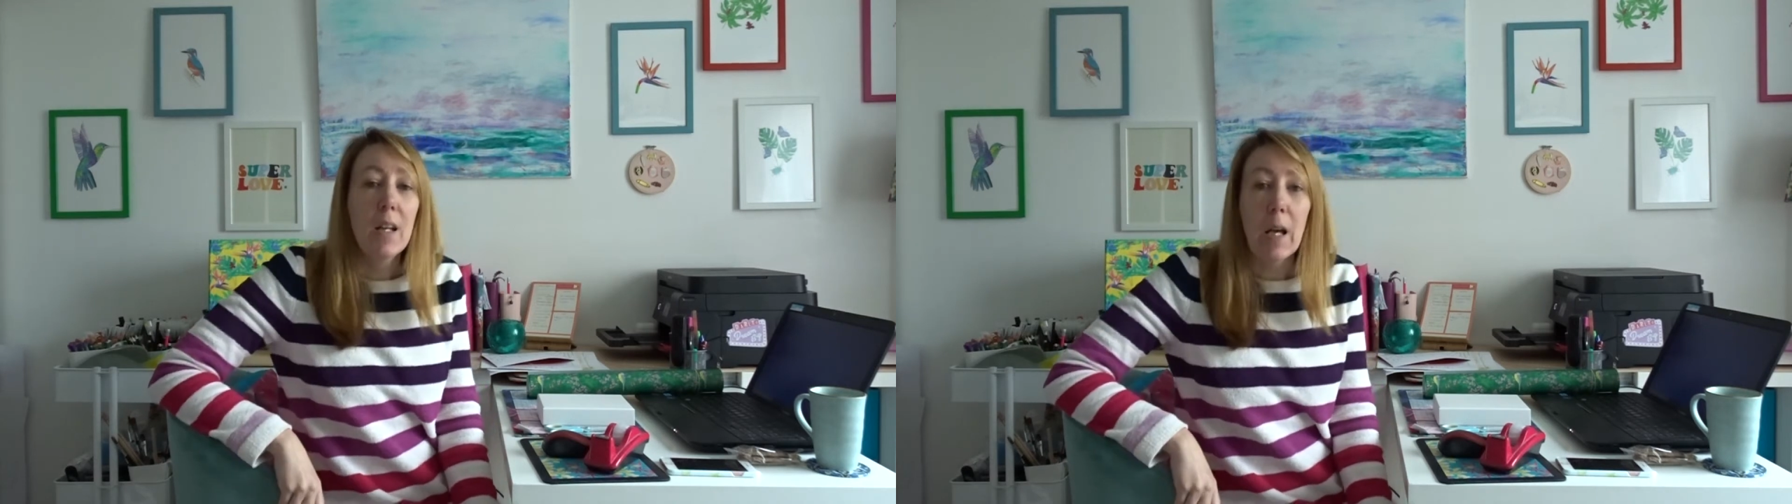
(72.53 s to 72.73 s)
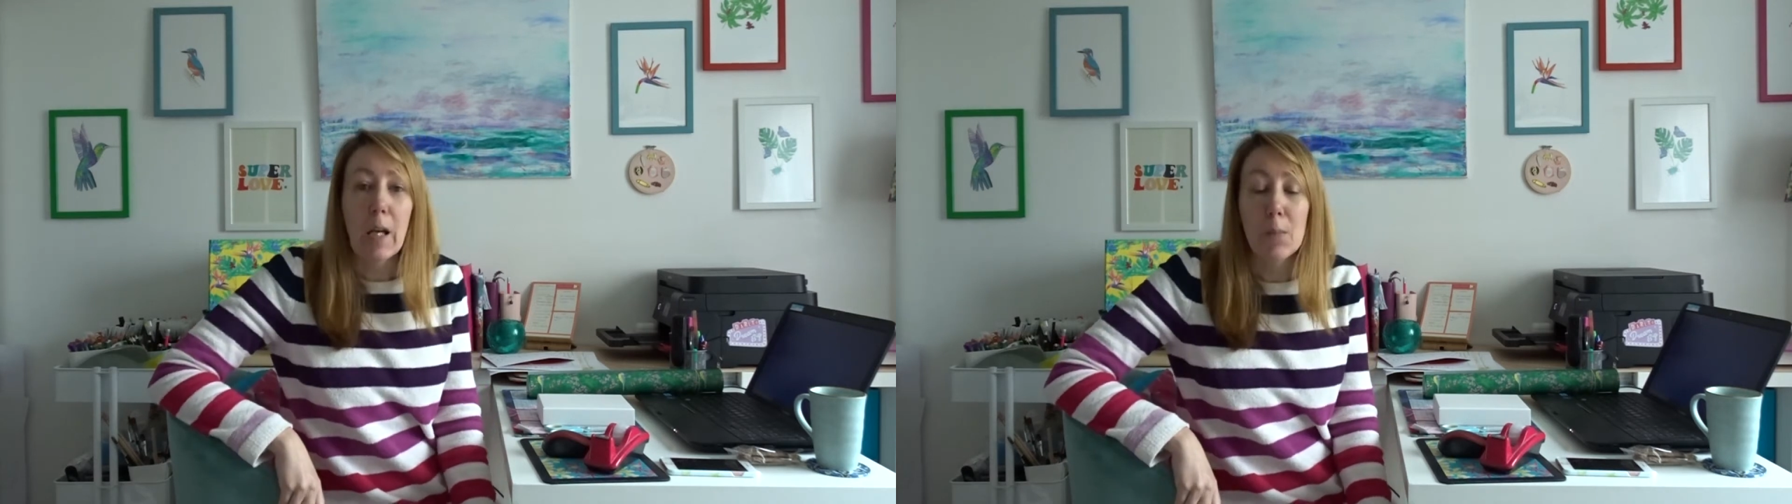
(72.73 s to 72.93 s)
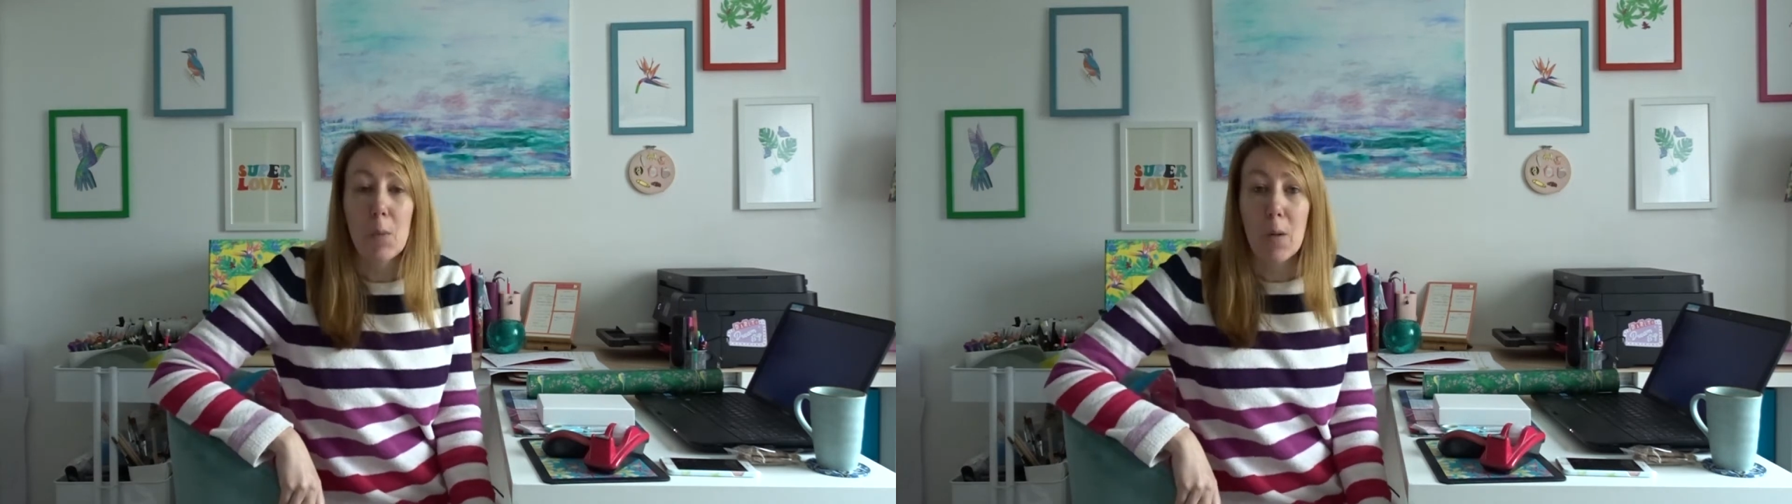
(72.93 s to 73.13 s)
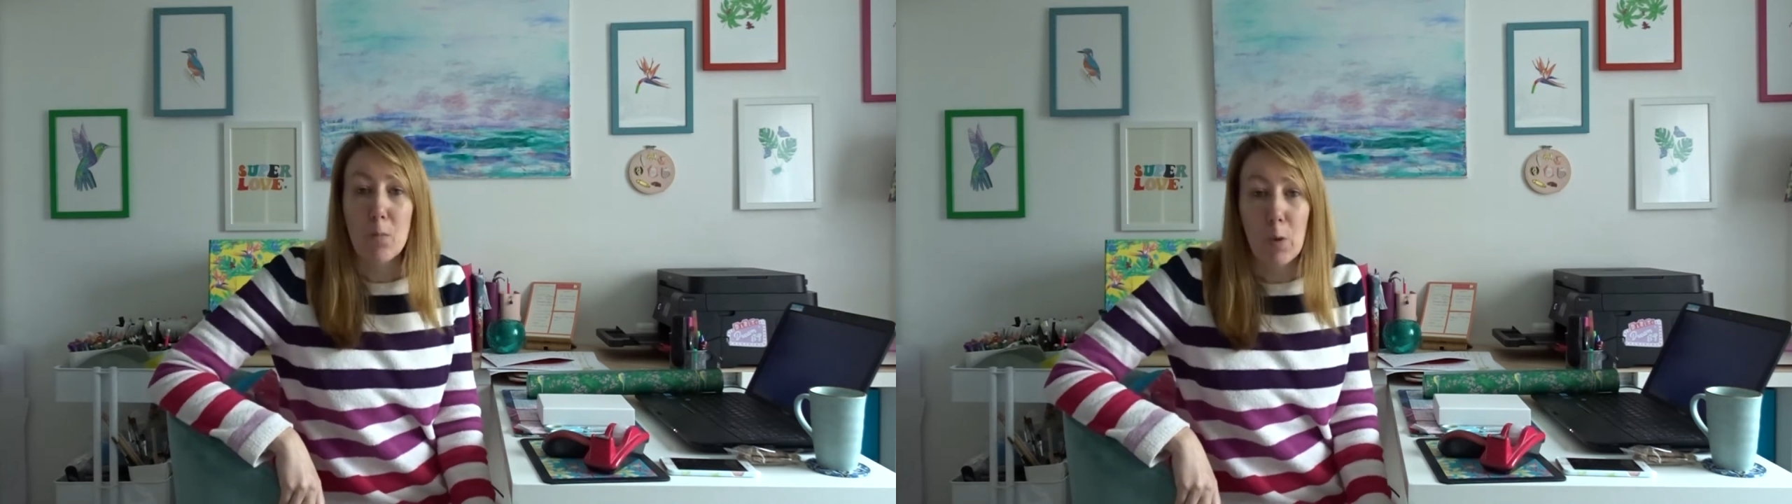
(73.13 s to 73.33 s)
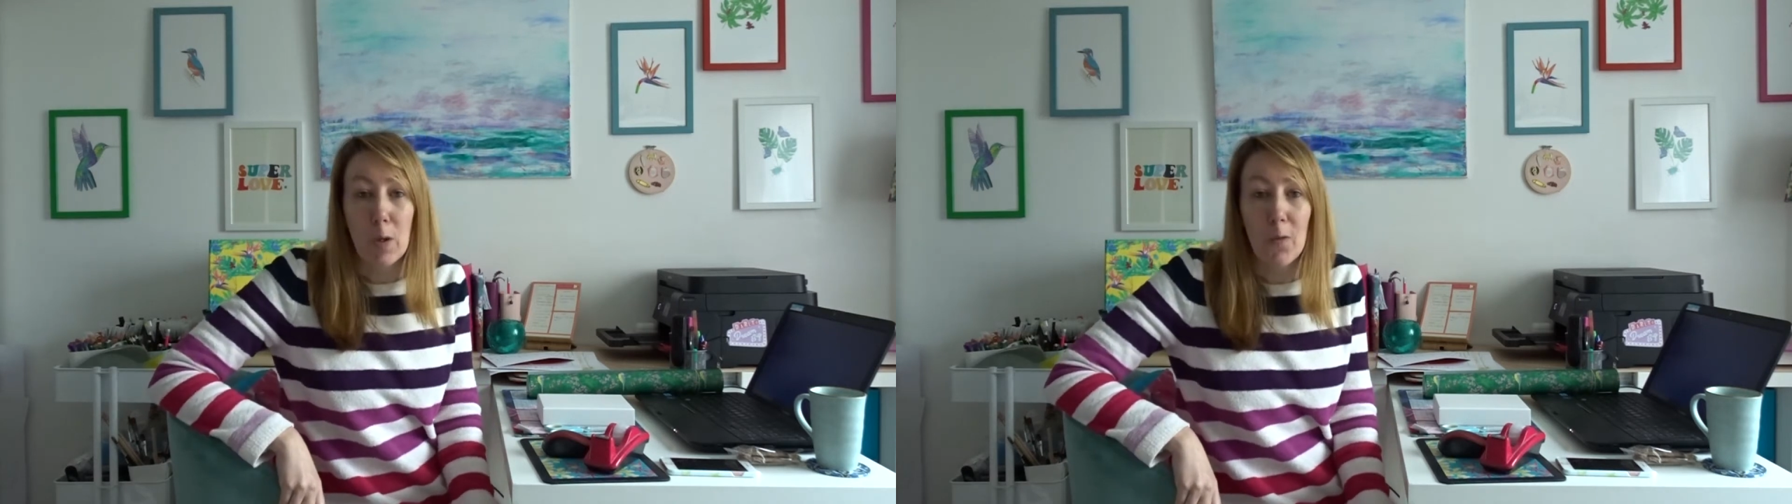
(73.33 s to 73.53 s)
I'm
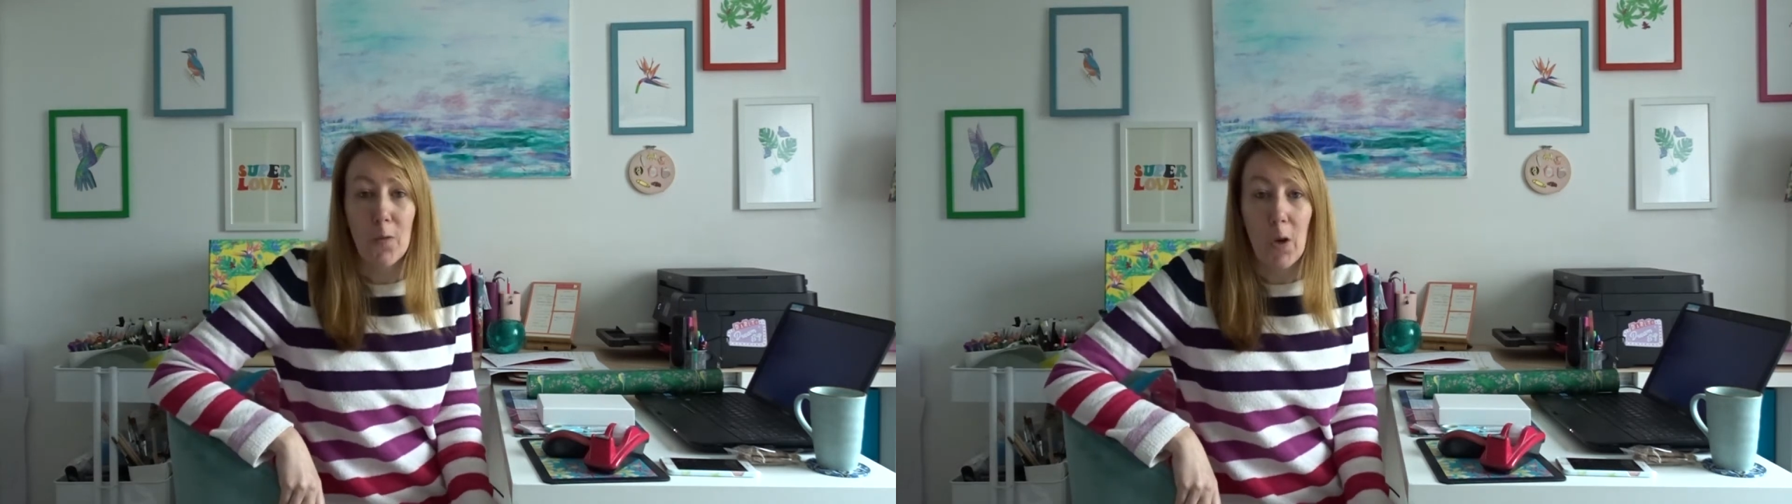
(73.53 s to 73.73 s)
Ruth,